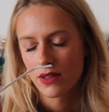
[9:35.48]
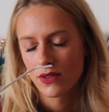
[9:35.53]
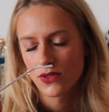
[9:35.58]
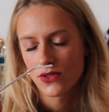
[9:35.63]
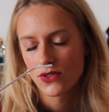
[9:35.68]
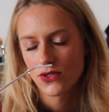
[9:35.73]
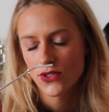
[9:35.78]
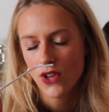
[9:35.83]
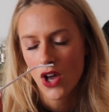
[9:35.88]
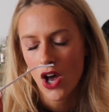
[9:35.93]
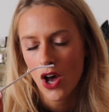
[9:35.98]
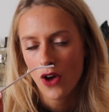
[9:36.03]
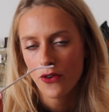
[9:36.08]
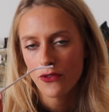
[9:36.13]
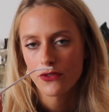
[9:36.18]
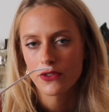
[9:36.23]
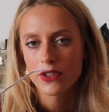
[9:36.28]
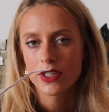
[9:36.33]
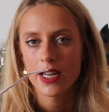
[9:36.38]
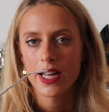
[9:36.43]

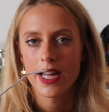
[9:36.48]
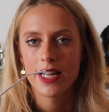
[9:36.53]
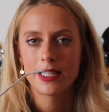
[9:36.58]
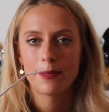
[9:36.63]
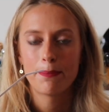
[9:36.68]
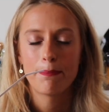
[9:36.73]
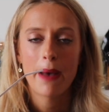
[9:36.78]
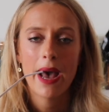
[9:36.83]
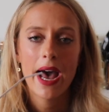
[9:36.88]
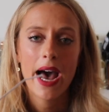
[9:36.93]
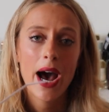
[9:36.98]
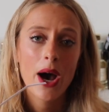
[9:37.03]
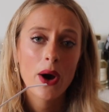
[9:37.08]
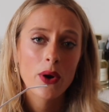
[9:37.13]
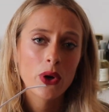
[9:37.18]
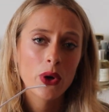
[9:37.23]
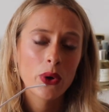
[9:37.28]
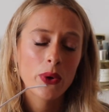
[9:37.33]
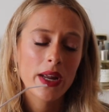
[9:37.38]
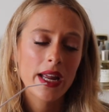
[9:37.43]
soft, it's
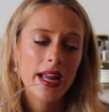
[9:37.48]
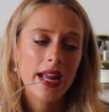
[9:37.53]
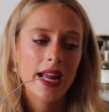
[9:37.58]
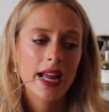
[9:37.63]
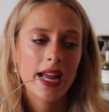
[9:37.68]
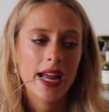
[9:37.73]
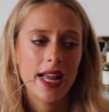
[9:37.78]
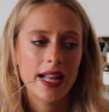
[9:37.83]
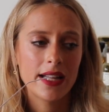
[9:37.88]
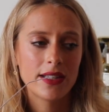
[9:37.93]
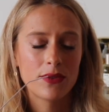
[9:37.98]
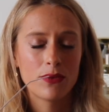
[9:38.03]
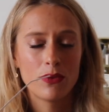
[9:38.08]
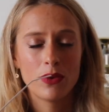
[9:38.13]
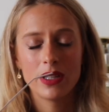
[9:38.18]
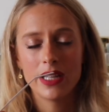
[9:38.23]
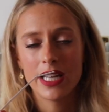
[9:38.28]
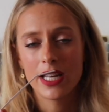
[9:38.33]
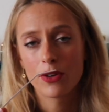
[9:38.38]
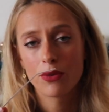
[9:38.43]
powdery, it's
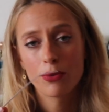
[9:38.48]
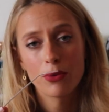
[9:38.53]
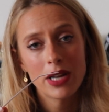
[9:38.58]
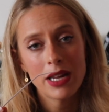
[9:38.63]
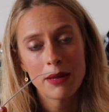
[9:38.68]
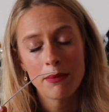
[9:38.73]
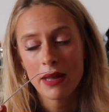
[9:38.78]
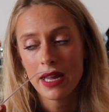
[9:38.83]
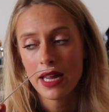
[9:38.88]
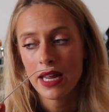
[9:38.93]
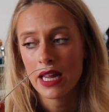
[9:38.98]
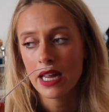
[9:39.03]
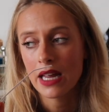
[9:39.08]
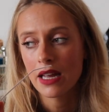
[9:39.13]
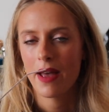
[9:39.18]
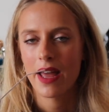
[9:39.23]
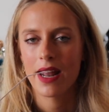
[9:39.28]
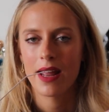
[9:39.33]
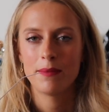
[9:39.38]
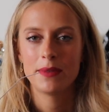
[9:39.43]
really
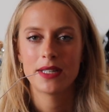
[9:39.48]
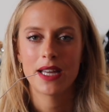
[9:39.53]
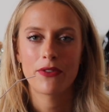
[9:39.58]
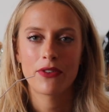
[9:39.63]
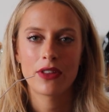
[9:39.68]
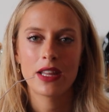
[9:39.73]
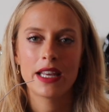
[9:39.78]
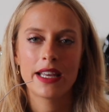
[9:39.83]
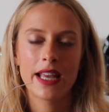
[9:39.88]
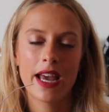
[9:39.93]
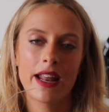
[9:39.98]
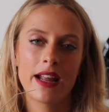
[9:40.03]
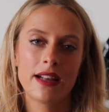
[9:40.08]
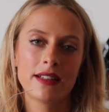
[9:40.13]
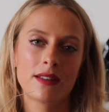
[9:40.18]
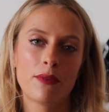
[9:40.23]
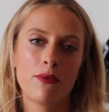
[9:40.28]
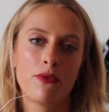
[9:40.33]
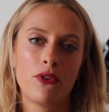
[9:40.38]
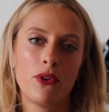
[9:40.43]
creamy, and I'm definitely getting
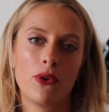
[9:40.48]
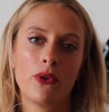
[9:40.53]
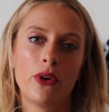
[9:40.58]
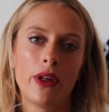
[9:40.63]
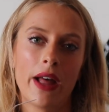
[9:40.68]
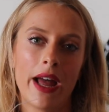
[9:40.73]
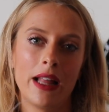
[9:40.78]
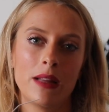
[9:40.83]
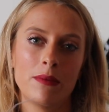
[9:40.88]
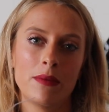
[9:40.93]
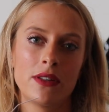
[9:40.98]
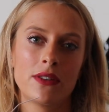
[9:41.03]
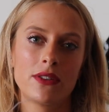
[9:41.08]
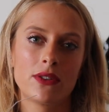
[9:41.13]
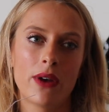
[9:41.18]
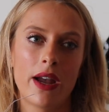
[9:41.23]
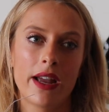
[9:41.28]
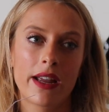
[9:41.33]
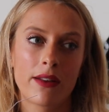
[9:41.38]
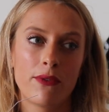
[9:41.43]
some floral elements,
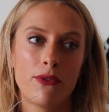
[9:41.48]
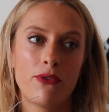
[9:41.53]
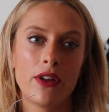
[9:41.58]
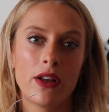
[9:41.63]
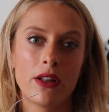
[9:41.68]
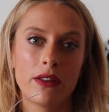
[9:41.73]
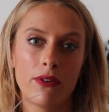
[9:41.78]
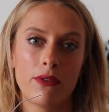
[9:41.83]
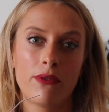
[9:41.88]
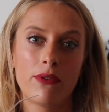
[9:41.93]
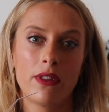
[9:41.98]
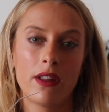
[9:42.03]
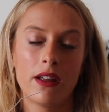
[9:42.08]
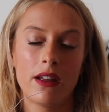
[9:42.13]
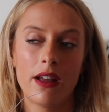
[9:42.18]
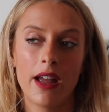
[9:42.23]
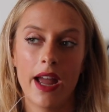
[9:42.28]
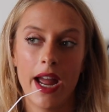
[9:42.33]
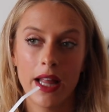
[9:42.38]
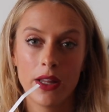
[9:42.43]
so I can feel the
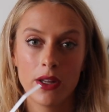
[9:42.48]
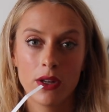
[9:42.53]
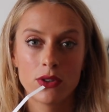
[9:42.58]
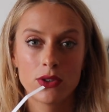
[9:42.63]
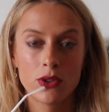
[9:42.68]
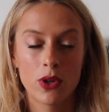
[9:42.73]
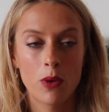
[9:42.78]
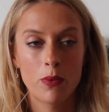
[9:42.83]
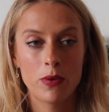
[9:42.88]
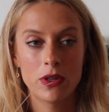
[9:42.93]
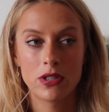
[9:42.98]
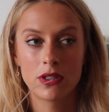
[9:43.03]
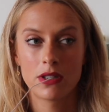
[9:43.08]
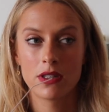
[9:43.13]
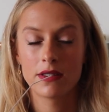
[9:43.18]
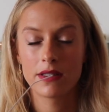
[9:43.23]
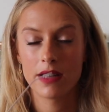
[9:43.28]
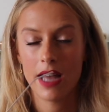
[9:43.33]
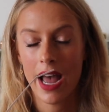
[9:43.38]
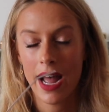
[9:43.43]
heliotrope, which
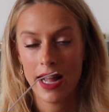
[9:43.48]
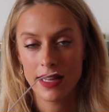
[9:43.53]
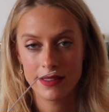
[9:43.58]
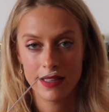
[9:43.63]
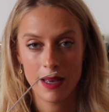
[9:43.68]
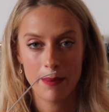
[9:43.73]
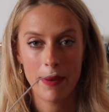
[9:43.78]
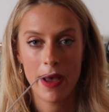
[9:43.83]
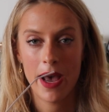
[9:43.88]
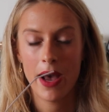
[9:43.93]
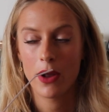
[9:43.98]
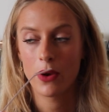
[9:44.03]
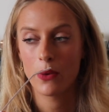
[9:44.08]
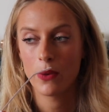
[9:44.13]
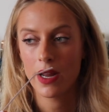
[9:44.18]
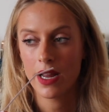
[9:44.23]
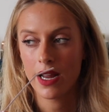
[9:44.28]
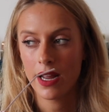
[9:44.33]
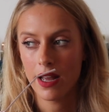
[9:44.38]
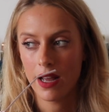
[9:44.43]
just adds that
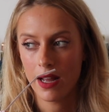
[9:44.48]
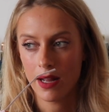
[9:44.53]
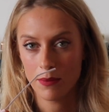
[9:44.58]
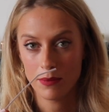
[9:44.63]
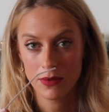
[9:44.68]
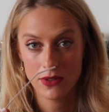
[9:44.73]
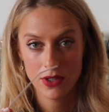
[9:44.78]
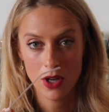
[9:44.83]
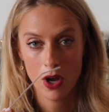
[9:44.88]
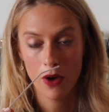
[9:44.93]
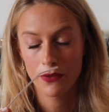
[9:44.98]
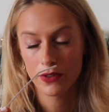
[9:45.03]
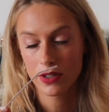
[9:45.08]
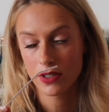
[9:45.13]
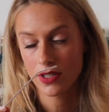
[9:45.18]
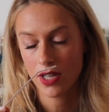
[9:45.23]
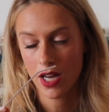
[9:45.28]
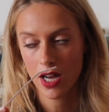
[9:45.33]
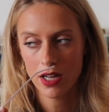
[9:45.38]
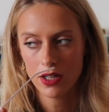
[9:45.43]
powdery,
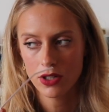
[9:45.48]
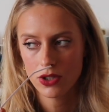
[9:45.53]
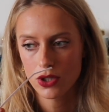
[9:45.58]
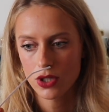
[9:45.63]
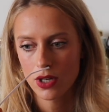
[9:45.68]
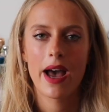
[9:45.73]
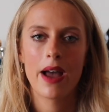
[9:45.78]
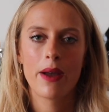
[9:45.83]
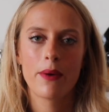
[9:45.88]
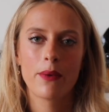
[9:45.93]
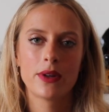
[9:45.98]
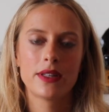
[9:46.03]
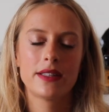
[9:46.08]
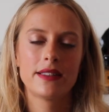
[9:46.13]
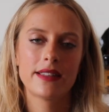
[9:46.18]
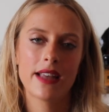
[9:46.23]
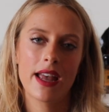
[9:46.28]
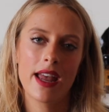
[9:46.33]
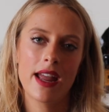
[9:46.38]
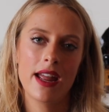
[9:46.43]
soft touch. I would
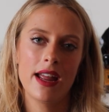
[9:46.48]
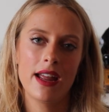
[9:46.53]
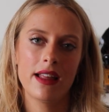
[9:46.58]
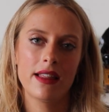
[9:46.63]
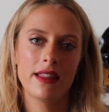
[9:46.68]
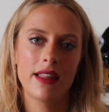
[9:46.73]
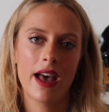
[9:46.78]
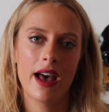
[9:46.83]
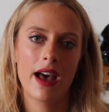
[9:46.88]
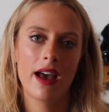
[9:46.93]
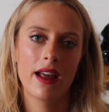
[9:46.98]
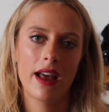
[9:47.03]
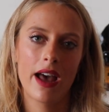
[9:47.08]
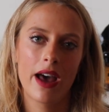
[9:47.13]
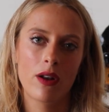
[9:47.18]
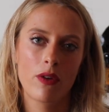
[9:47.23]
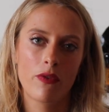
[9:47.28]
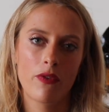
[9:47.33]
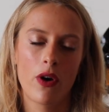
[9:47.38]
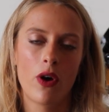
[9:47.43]
say that
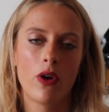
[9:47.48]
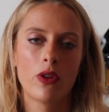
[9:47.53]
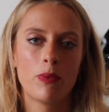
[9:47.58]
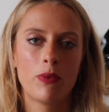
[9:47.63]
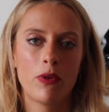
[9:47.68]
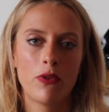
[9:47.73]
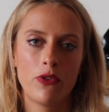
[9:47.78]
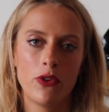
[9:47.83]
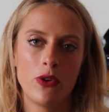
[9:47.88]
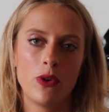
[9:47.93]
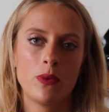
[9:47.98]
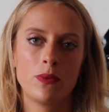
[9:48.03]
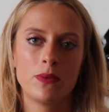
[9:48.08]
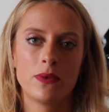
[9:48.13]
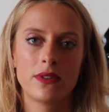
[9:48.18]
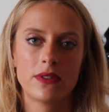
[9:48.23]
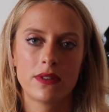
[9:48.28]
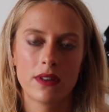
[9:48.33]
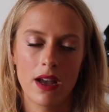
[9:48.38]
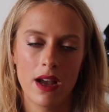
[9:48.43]
out of all the
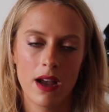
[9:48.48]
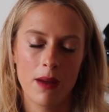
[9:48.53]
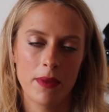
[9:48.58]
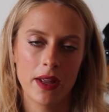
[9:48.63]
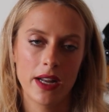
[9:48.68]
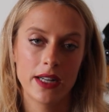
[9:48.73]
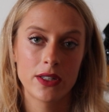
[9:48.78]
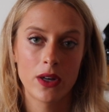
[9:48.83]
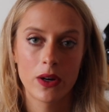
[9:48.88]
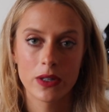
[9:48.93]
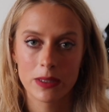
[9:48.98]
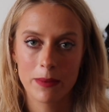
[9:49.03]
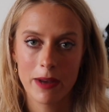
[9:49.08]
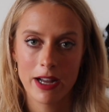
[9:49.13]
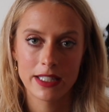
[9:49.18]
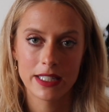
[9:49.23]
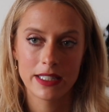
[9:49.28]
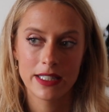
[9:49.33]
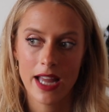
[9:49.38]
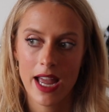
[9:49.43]
perfumes that I talked
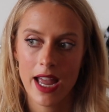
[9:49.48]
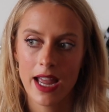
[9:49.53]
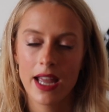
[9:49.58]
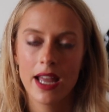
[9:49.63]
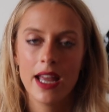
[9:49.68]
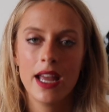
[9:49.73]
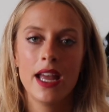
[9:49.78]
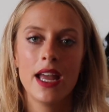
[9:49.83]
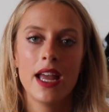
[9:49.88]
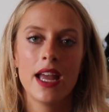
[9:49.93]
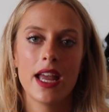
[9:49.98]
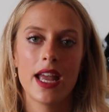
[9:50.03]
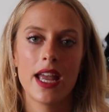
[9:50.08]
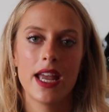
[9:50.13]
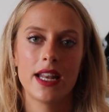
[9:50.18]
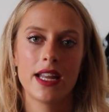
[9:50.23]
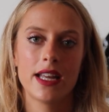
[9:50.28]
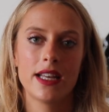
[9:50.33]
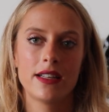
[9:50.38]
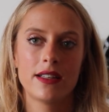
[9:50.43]
about today,
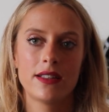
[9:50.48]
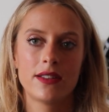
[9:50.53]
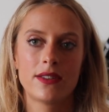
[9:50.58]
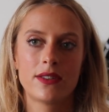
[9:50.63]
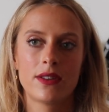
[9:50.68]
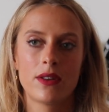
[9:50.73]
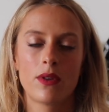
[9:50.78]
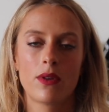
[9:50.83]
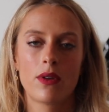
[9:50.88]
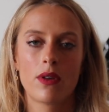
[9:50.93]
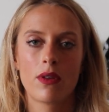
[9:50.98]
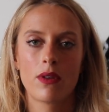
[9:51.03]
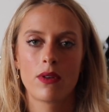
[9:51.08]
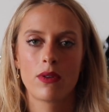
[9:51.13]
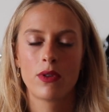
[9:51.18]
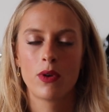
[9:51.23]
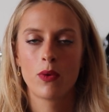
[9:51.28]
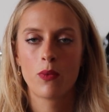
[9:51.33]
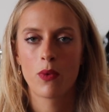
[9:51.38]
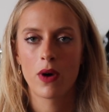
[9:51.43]
it is
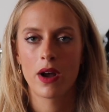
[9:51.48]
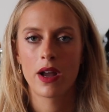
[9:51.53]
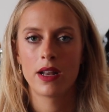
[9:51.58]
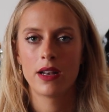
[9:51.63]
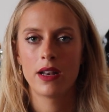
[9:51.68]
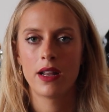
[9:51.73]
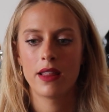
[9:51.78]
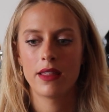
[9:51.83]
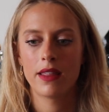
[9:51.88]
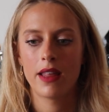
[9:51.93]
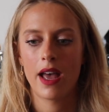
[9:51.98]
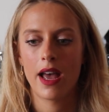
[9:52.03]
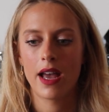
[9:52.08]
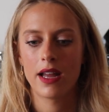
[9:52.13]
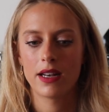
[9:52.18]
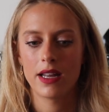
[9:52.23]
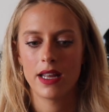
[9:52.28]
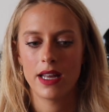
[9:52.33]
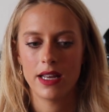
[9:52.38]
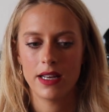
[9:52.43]
the one
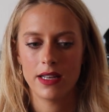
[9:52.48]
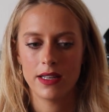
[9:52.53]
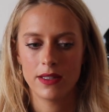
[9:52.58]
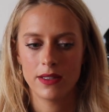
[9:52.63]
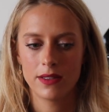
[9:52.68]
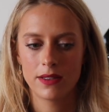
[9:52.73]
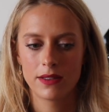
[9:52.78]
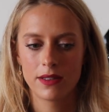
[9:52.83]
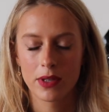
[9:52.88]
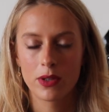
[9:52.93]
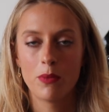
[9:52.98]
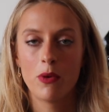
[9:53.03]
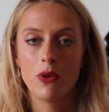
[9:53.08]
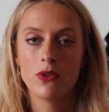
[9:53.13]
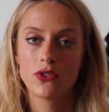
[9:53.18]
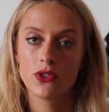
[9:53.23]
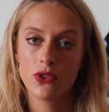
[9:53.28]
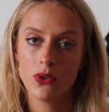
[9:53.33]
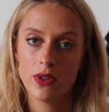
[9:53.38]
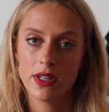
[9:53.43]
that is the
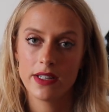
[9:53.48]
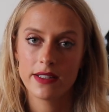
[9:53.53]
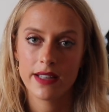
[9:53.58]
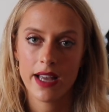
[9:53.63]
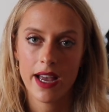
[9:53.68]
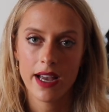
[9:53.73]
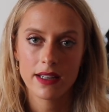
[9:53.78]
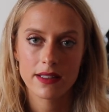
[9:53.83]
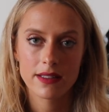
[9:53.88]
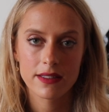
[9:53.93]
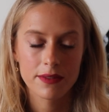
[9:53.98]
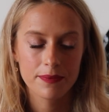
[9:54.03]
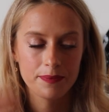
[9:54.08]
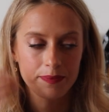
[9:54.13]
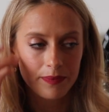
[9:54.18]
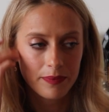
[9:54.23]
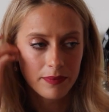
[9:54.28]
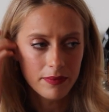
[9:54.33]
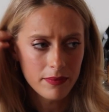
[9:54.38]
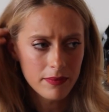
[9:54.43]
most unisex,
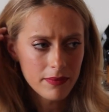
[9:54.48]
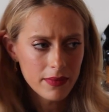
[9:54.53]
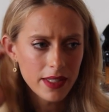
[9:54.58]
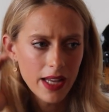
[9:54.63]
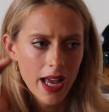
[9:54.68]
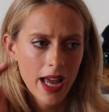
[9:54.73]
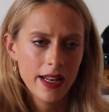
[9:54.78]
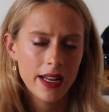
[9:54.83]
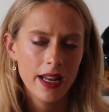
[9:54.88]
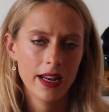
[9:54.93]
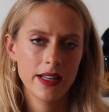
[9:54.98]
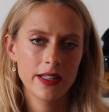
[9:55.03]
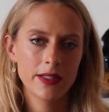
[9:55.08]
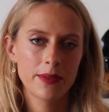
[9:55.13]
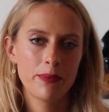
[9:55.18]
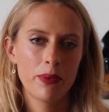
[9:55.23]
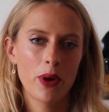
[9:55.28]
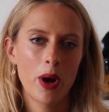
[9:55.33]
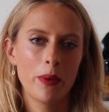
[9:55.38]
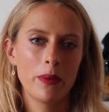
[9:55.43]
and then is
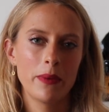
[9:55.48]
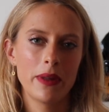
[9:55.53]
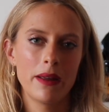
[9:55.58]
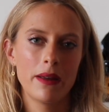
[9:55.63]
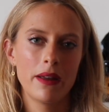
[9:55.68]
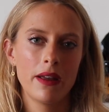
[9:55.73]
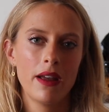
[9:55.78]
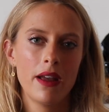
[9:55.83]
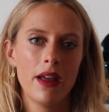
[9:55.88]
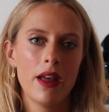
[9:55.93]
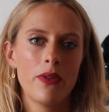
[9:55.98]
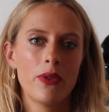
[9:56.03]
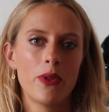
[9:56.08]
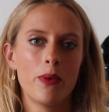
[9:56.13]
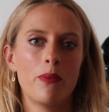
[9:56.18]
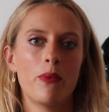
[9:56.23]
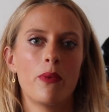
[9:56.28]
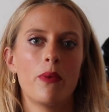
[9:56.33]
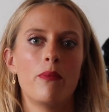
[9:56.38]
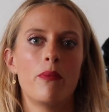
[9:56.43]
probably the
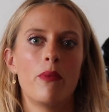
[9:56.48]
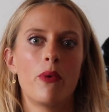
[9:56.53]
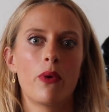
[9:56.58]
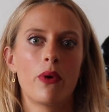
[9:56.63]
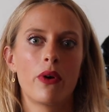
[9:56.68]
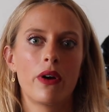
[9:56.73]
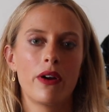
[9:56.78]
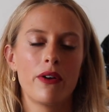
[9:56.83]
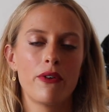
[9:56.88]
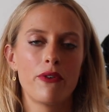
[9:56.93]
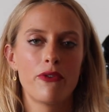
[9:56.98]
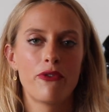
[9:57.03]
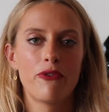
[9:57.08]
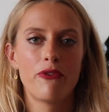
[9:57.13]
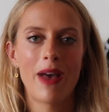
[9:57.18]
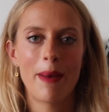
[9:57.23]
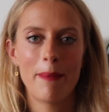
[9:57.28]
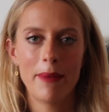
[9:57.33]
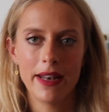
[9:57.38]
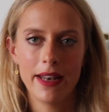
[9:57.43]
more
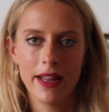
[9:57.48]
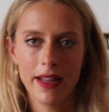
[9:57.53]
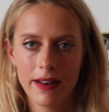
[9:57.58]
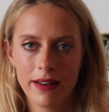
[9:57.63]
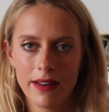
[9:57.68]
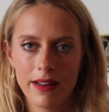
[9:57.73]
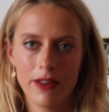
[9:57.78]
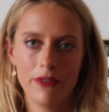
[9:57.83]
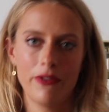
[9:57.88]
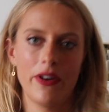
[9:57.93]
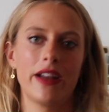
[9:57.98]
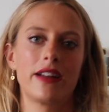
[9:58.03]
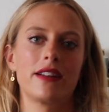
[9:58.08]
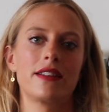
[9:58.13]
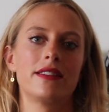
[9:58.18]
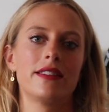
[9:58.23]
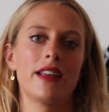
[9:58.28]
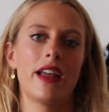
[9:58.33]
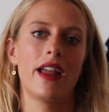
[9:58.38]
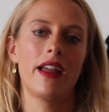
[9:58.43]
feminine, if I
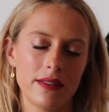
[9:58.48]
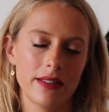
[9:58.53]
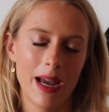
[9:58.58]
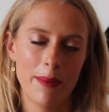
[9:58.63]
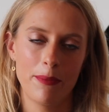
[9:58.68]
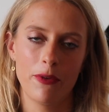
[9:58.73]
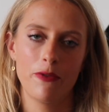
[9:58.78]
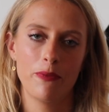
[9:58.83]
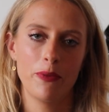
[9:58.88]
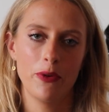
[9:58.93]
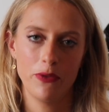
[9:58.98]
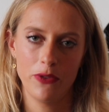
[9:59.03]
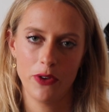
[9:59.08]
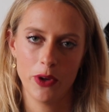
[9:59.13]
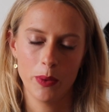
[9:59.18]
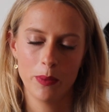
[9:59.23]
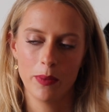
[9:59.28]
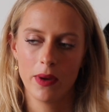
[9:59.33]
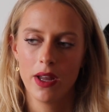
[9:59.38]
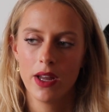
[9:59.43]
could say, type of
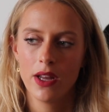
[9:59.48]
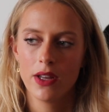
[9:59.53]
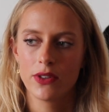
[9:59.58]
perfume.